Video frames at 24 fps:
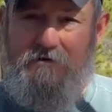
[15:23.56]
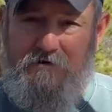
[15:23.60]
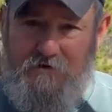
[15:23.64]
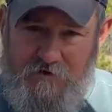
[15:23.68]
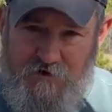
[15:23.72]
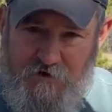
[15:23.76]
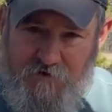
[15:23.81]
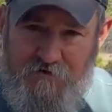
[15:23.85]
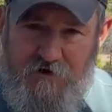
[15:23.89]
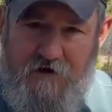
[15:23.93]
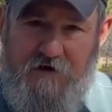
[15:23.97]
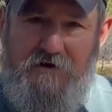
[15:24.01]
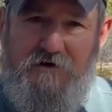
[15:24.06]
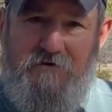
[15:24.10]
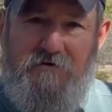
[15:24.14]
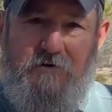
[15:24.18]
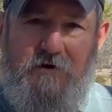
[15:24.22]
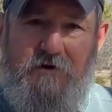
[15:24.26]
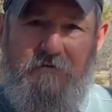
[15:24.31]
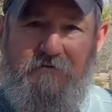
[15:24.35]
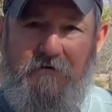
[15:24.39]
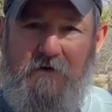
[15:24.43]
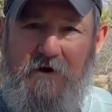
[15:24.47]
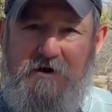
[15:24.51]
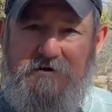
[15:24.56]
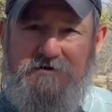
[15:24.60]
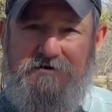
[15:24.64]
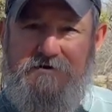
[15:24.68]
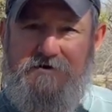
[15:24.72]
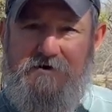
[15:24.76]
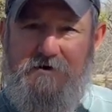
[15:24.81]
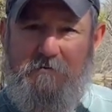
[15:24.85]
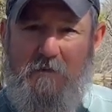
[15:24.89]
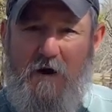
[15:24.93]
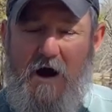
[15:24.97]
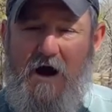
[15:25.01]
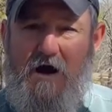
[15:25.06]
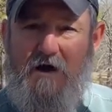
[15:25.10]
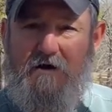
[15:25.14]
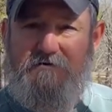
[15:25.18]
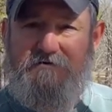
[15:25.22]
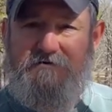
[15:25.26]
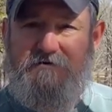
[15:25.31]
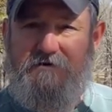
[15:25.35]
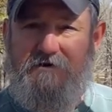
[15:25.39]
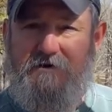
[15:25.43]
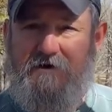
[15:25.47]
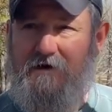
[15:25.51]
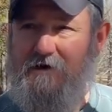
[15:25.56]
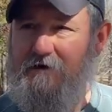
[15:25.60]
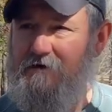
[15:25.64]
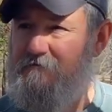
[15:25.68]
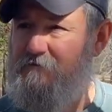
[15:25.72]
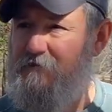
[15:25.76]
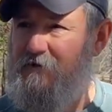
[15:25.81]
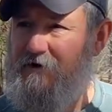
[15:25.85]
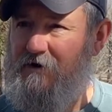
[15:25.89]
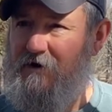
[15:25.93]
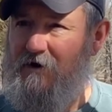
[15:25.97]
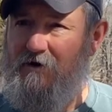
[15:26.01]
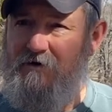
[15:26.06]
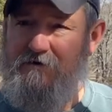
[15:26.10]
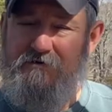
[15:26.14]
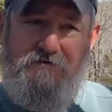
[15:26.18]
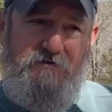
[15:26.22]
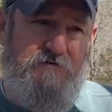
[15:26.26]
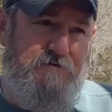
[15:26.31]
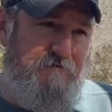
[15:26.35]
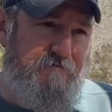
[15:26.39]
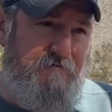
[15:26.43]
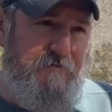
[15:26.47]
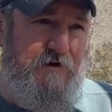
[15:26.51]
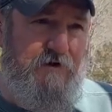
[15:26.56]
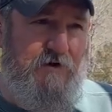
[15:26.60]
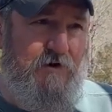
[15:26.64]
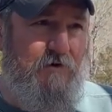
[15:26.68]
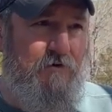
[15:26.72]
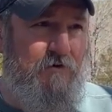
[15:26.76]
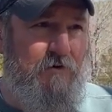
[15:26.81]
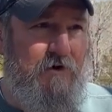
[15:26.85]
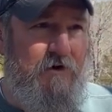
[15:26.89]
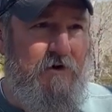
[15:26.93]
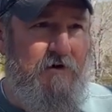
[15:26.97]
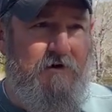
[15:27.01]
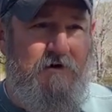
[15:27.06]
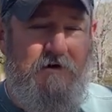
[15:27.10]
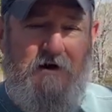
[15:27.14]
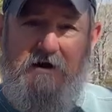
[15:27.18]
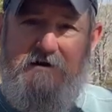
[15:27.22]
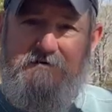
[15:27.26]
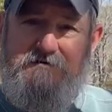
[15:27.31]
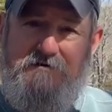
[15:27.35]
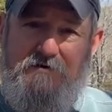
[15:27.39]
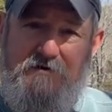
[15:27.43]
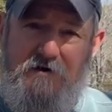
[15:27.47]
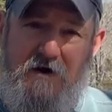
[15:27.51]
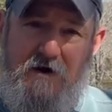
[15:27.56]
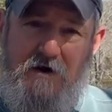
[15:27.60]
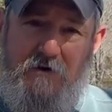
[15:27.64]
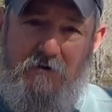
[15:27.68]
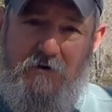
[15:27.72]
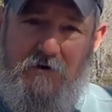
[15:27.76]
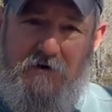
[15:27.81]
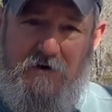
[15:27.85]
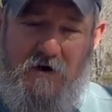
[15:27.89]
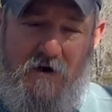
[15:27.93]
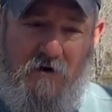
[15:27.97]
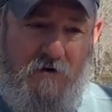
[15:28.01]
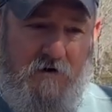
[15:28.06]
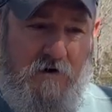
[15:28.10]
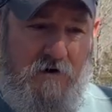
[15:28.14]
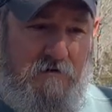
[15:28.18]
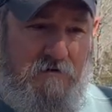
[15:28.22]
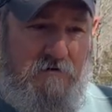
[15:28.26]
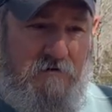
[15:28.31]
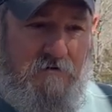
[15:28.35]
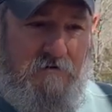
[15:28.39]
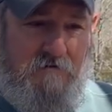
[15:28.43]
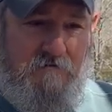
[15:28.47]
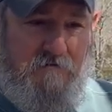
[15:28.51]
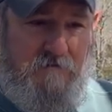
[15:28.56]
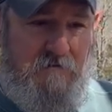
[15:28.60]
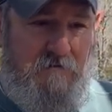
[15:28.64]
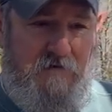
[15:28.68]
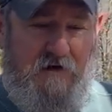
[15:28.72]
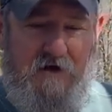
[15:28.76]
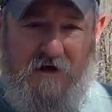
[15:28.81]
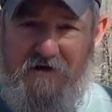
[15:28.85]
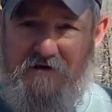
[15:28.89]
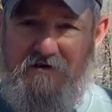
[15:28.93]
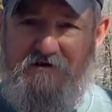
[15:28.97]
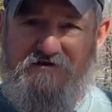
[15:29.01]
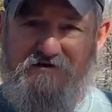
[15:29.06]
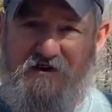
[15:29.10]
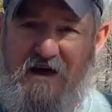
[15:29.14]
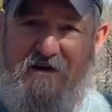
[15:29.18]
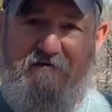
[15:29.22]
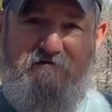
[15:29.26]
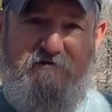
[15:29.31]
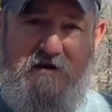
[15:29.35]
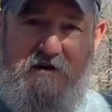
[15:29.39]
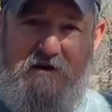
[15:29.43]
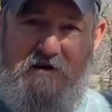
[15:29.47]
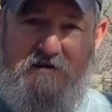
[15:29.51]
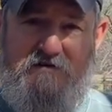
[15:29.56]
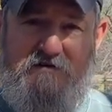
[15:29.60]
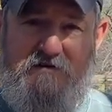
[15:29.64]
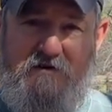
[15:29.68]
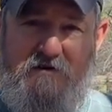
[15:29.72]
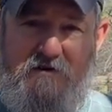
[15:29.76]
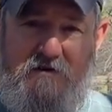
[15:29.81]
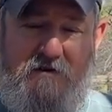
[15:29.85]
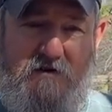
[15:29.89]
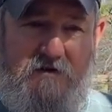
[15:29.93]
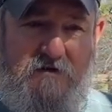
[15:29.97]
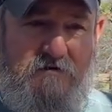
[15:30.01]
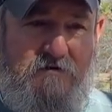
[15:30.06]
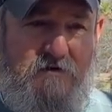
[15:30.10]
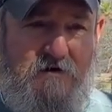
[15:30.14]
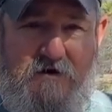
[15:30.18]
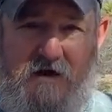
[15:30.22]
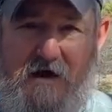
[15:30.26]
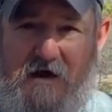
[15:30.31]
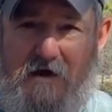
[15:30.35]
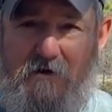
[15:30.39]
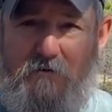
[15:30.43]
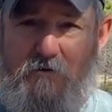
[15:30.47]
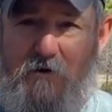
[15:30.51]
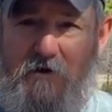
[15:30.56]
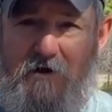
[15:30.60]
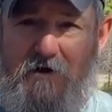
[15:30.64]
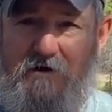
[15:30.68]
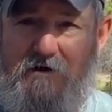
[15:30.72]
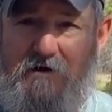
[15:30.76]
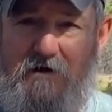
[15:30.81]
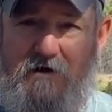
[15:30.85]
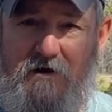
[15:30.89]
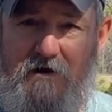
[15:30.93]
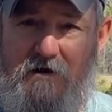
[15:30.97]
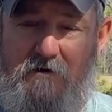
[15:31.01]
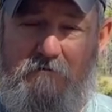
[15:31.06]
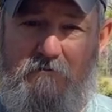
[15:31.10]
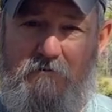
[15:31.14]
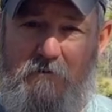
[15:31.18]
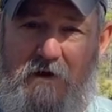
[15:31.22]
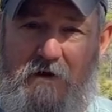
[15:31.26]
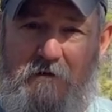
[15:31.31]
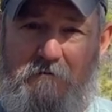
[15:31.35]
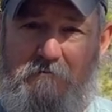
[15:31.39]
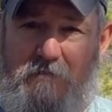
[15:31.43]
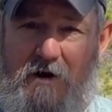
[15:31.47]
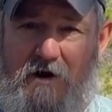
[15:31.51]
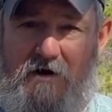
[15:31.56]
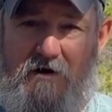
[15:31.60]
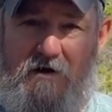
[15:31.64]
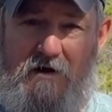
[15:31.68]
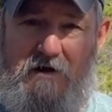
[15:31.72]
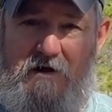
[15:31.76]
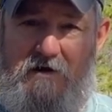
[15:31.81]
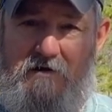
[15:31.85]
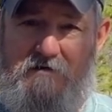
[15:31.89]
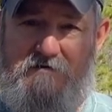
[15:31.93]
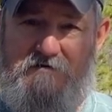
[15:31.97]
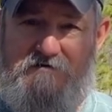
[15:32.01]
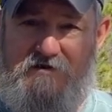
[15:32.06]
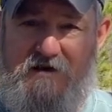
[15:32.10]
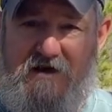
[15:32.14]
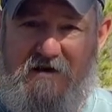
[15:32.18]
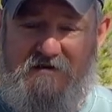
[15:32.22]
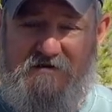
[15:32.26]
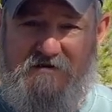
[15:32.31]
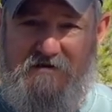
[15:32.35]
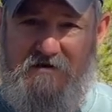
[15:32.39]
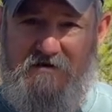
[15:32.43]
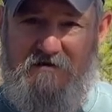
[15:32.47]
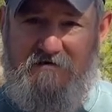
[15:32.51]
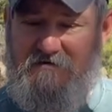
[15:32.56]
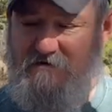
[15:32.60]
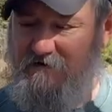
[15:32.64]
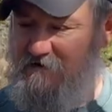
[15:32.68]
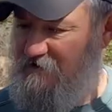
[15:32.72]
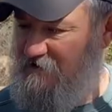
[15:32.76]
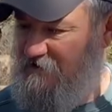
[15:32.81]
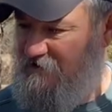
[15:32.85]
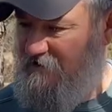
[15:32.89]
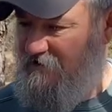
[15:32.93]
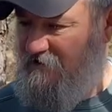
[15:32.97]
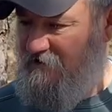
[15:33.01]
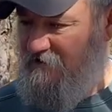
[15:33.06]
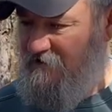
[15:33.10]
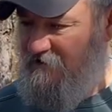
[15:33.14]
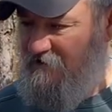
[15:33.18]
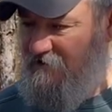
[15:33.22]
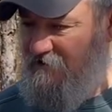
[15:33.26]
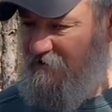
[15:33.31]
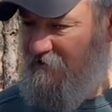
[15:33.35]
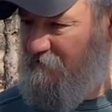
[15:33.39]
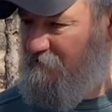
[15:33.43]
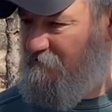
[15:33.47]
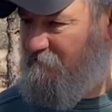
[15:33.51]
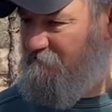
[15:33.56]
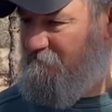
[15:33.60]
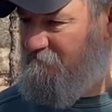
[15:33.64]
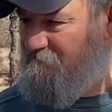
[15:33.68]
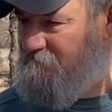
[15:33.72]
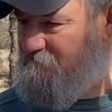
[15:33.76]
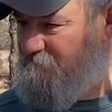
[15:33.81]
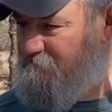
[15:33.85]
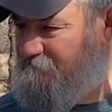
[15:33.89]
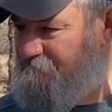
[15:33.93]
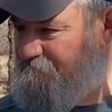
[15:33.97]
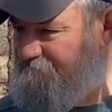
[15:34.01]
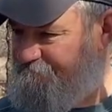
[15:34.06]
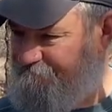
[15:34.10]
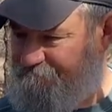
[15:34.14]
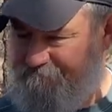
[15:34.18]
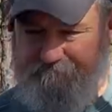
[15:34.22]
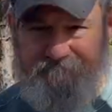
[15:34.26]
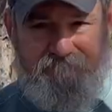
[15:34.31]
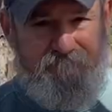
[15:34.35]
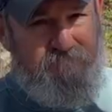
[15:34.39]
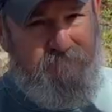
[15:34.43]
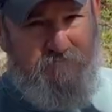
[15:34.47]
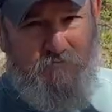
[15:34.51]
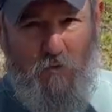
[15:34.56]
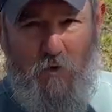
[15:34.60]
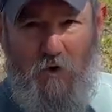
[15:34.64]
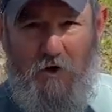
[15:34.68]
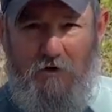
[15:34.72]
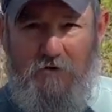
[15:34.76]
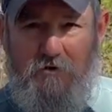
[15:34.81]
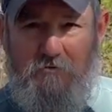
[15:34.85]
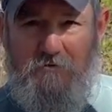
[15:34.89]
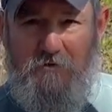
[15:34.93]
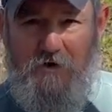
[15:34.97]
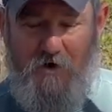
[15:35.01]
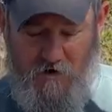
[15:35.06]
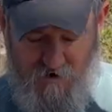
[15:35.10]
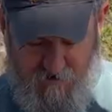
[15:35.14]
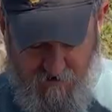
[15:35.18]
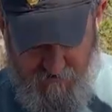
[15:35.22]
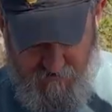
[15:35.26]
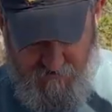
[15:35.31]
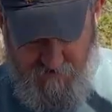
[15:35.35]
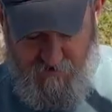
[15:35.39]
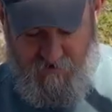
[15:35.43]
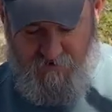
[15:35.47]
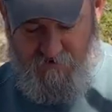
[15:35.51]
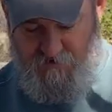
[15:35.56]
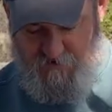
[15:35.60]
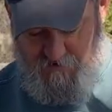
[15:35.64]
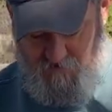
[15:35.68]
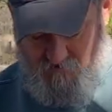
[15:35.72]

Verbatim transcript: you need to refresh in your box because, you know, yesterday we're talking in the 70s. Today we're looking at, at barely in the 60s. Um, welcome to Arkansas. You